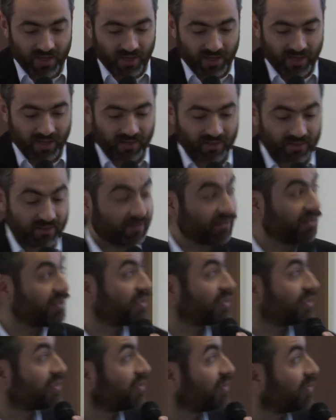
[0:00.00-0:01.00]
And
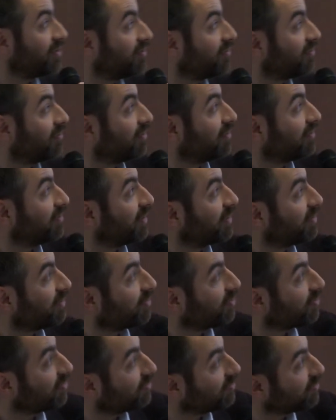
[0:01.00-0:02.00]
this is the, I
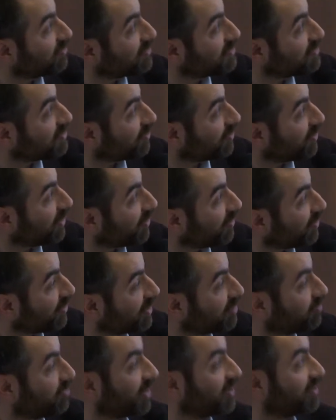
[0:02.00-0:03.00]
don't know it's okay or
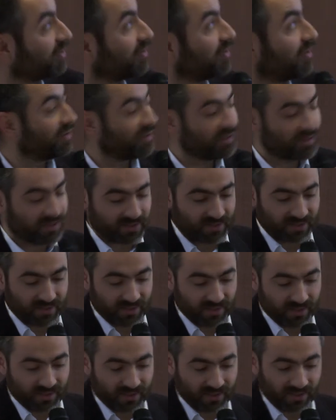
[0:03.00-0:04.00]
not, but this is
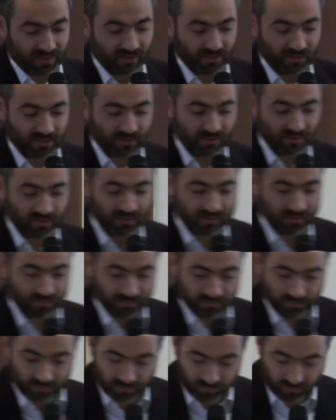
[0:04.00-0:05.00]
the
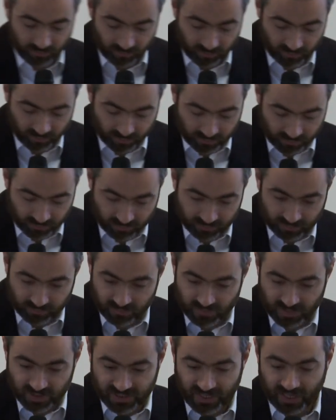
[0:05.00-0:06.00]

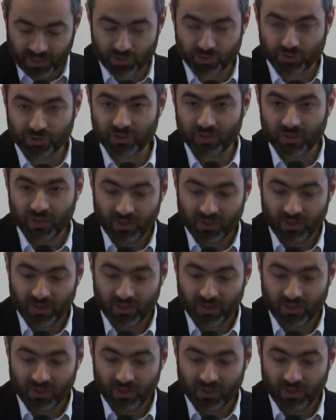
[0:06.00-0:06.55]
sketch